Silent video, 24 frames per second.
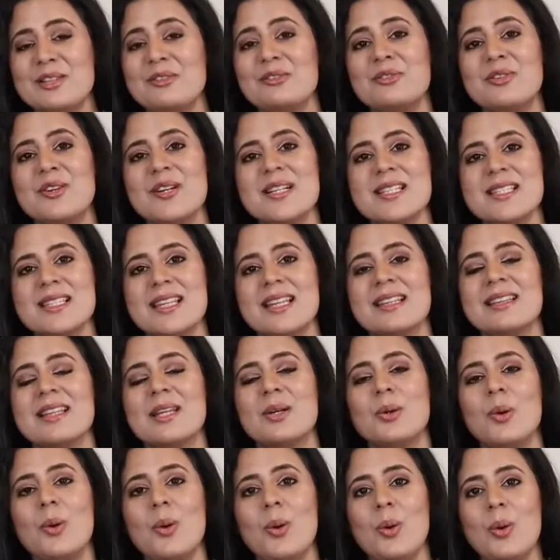the first thing
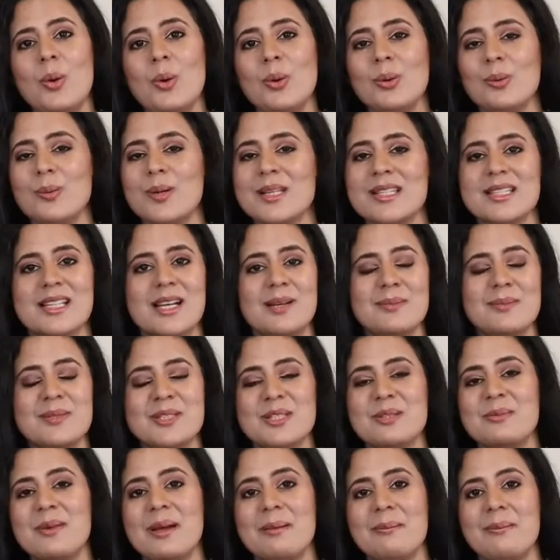that always
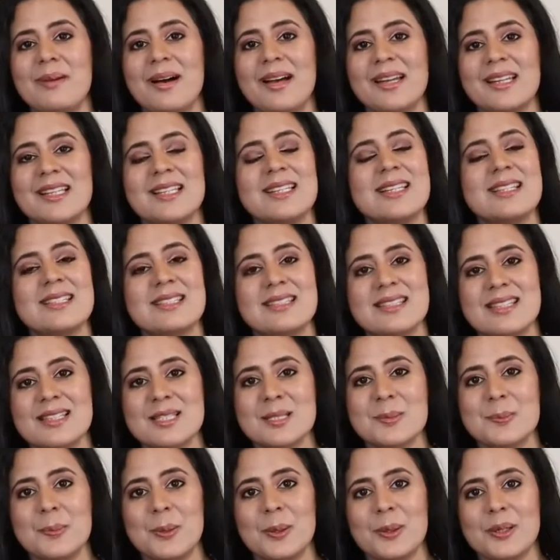comes to my mind is
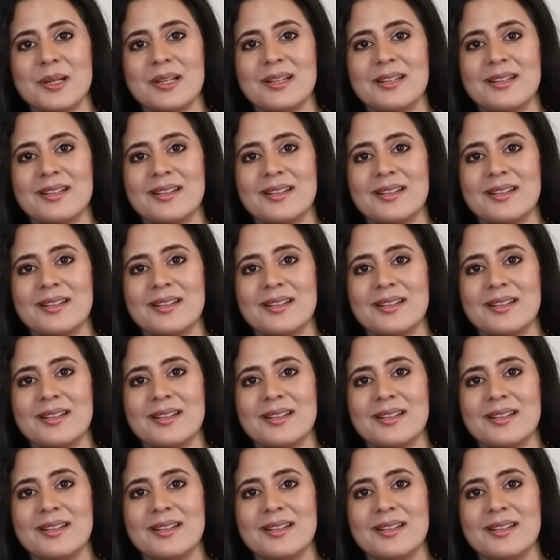this book,